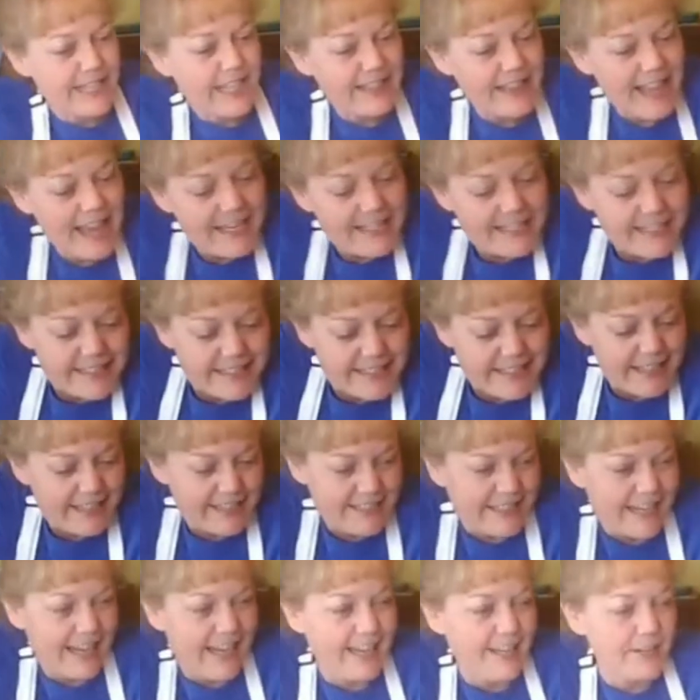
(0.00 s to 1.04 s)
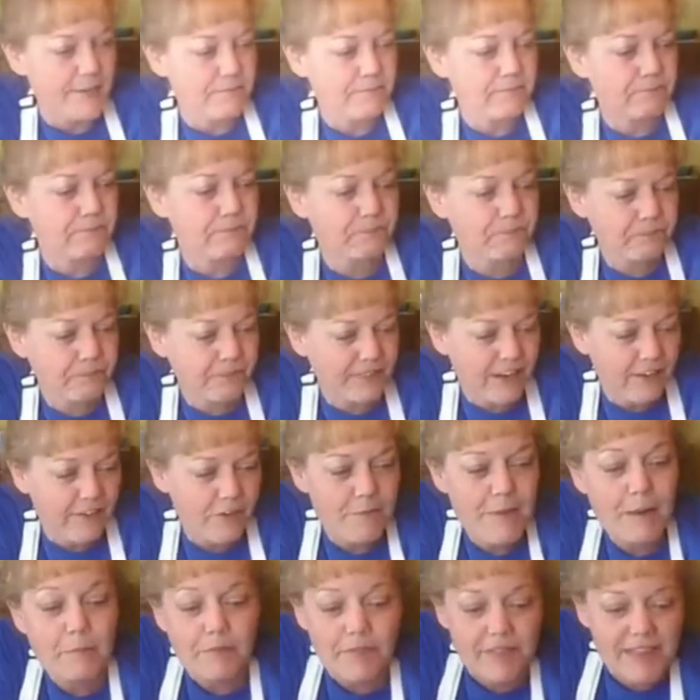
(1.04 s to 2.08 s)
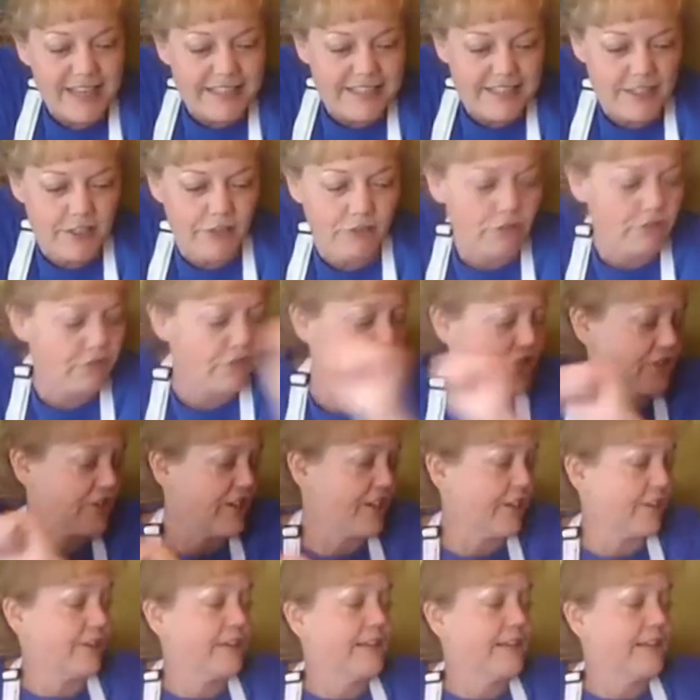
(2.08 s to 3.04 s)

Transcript: that aside. Now remember, that's in the refrigerator.